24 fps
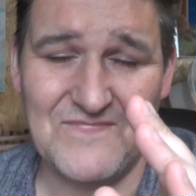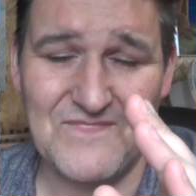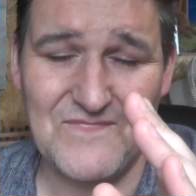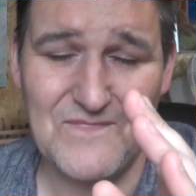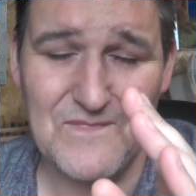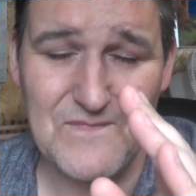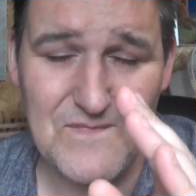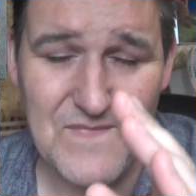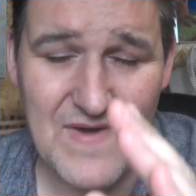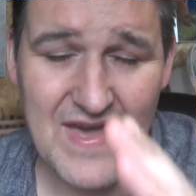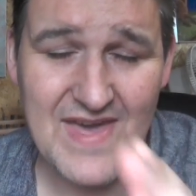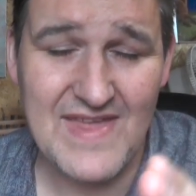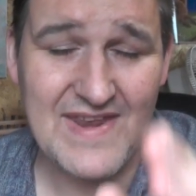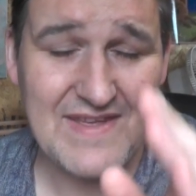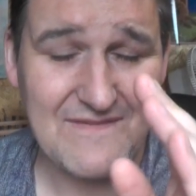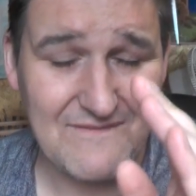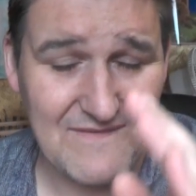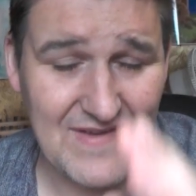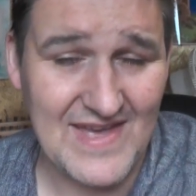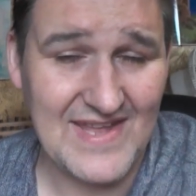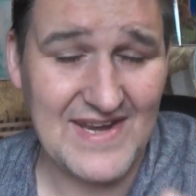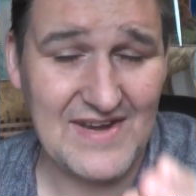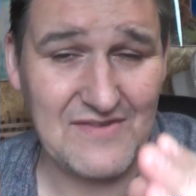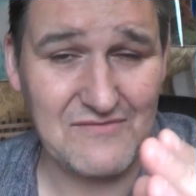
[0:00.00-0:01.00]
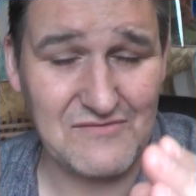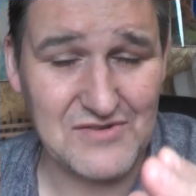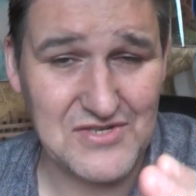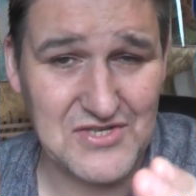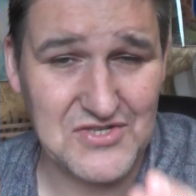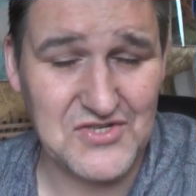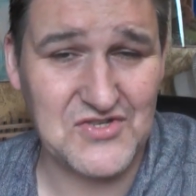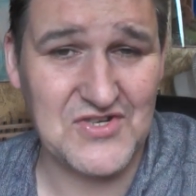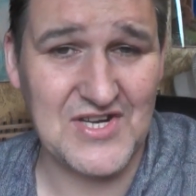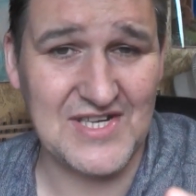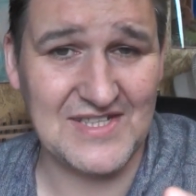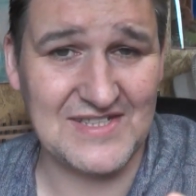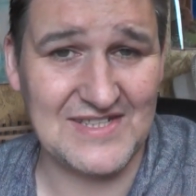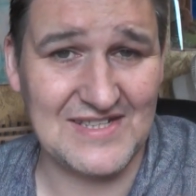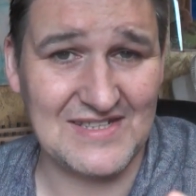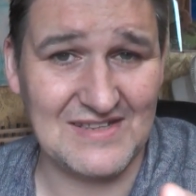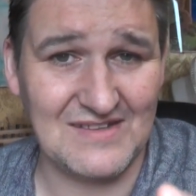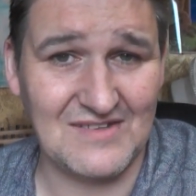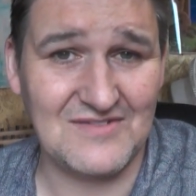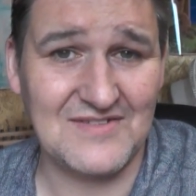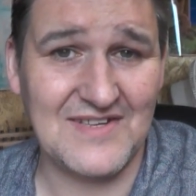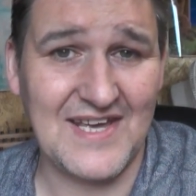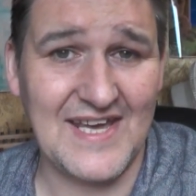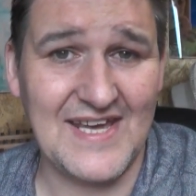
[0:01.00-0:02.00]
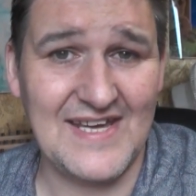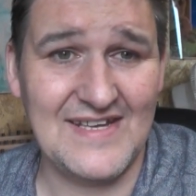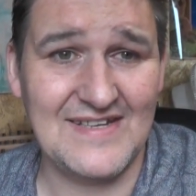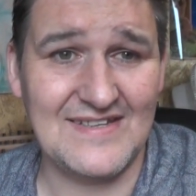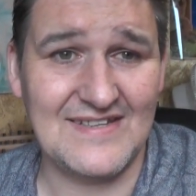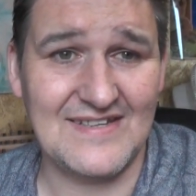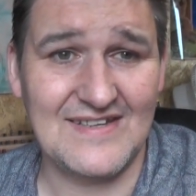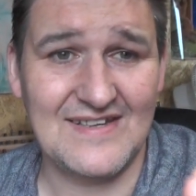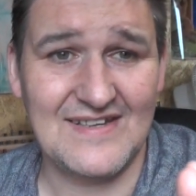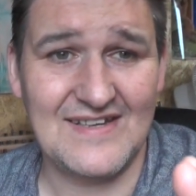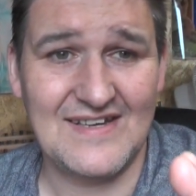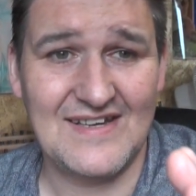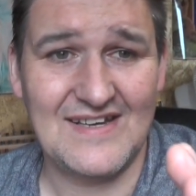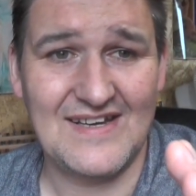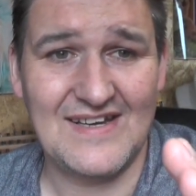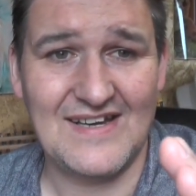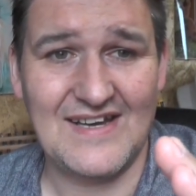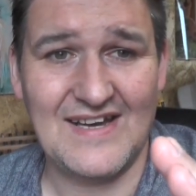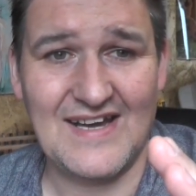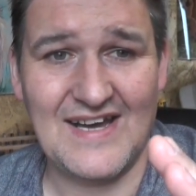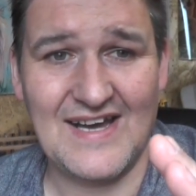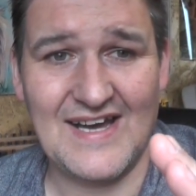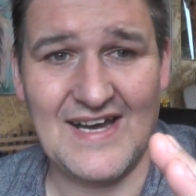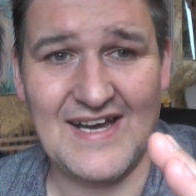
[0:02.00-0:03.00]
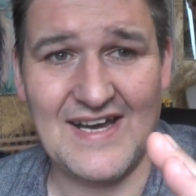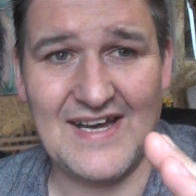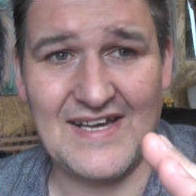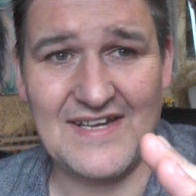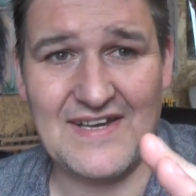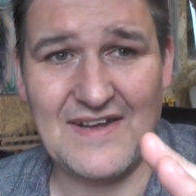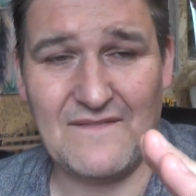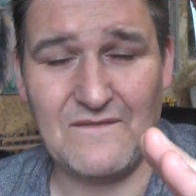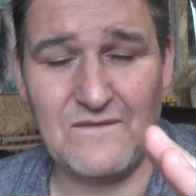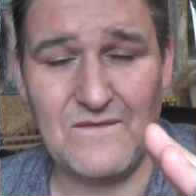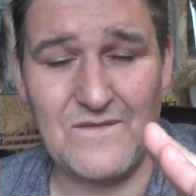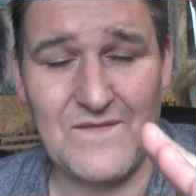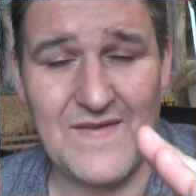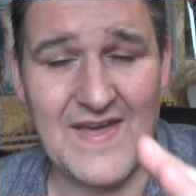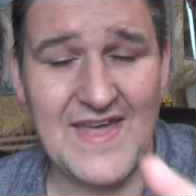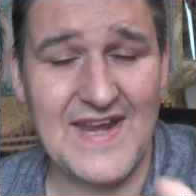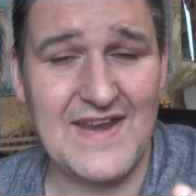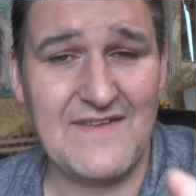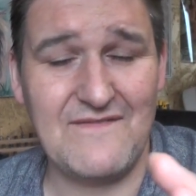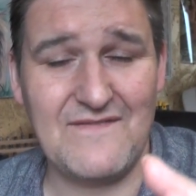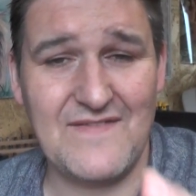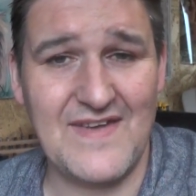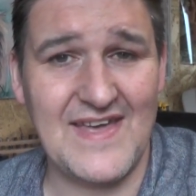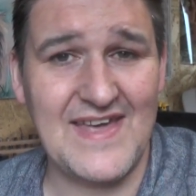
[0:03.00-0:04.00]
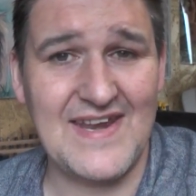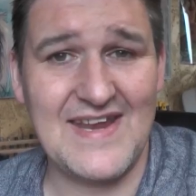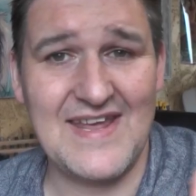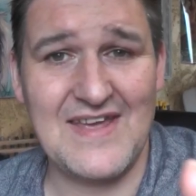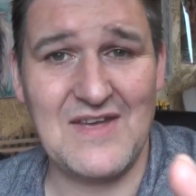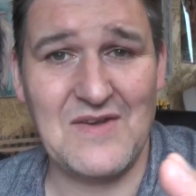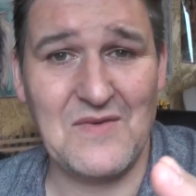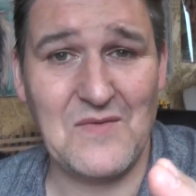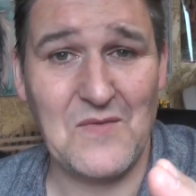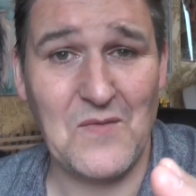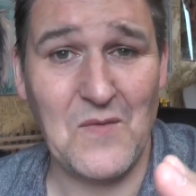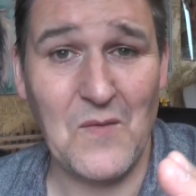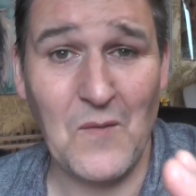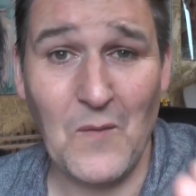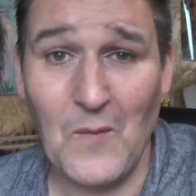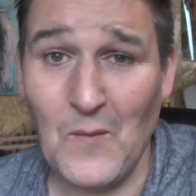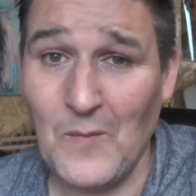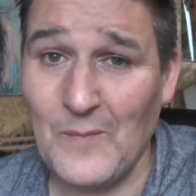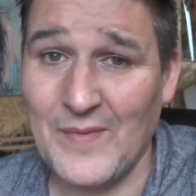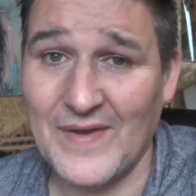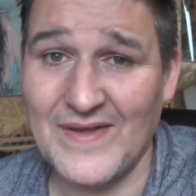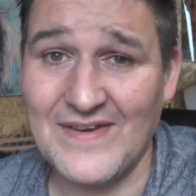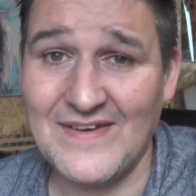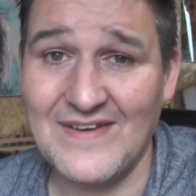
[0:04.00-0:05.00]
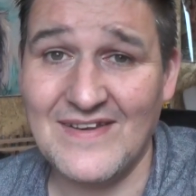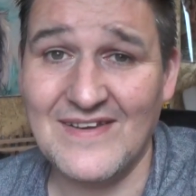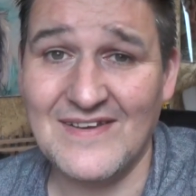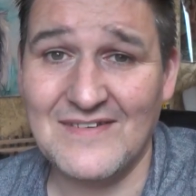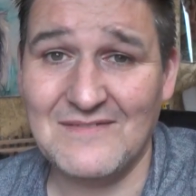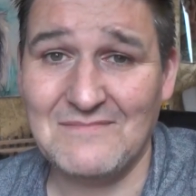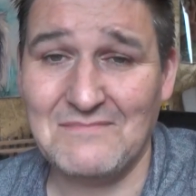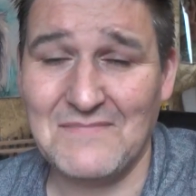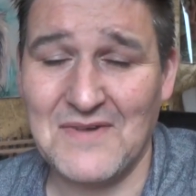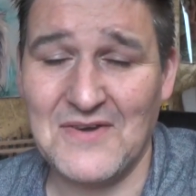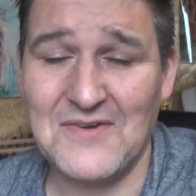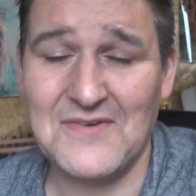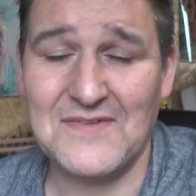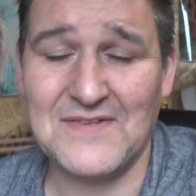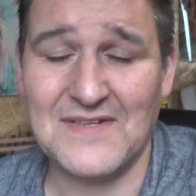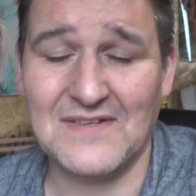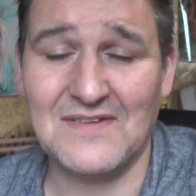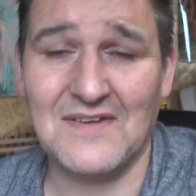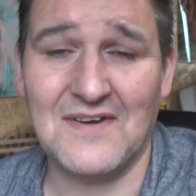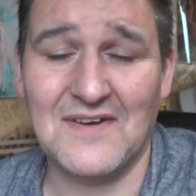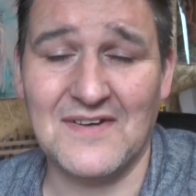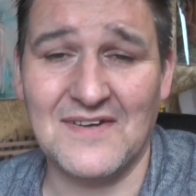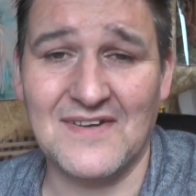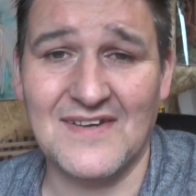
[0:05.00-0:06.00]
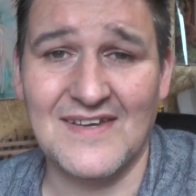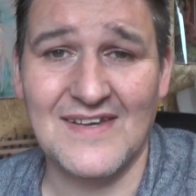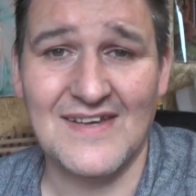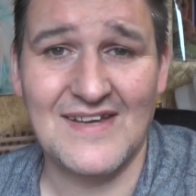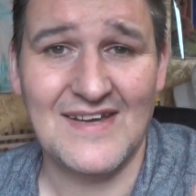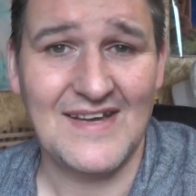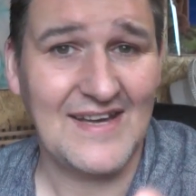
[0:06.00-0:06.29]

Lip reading: very, very restricted lung hit and very, very open mouth to lung.